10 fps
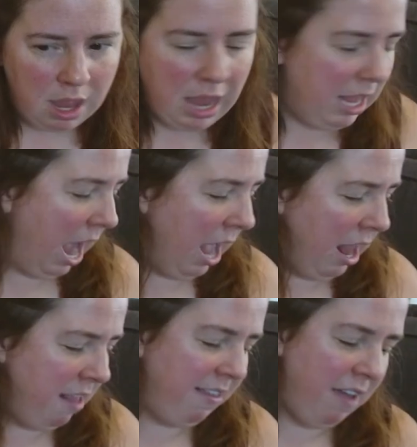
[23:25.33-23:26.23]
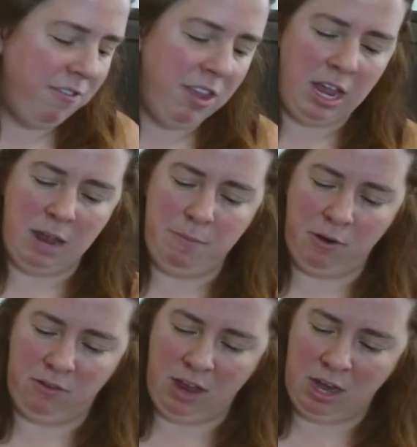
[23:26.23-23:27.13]
Yeah, it's definitely in
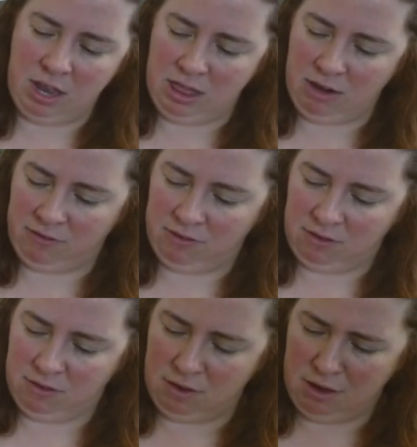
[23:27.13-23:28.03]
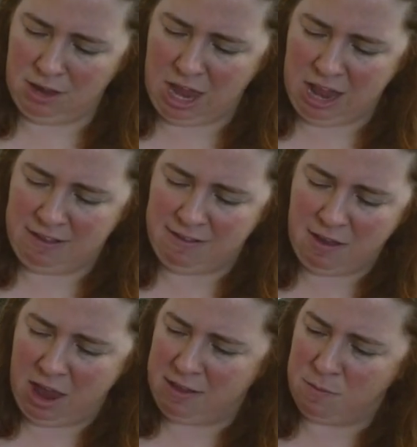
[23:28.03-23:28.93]
person. There's it's
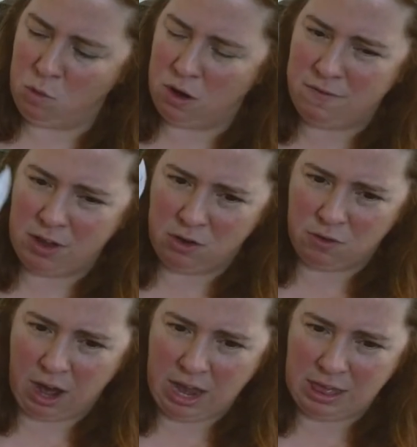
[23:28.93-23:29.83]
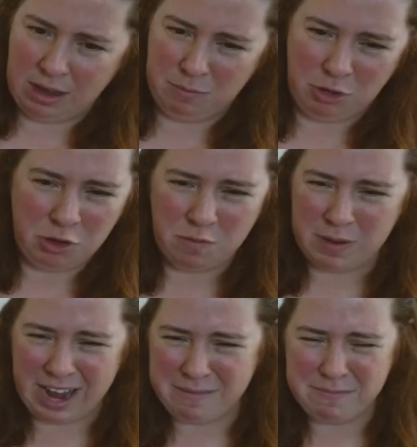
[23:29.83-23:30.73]
it's more of a gray than blue,
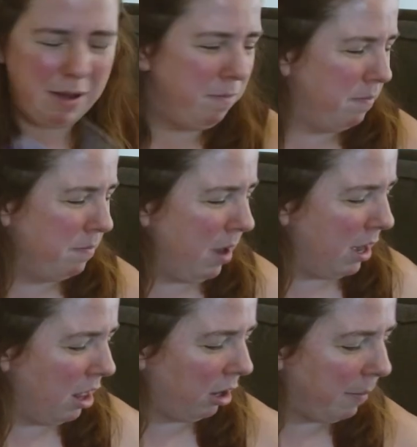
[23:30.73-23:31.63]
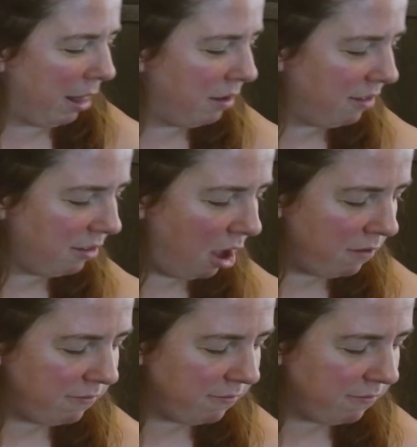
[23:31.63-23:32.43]
but my my color balance is off.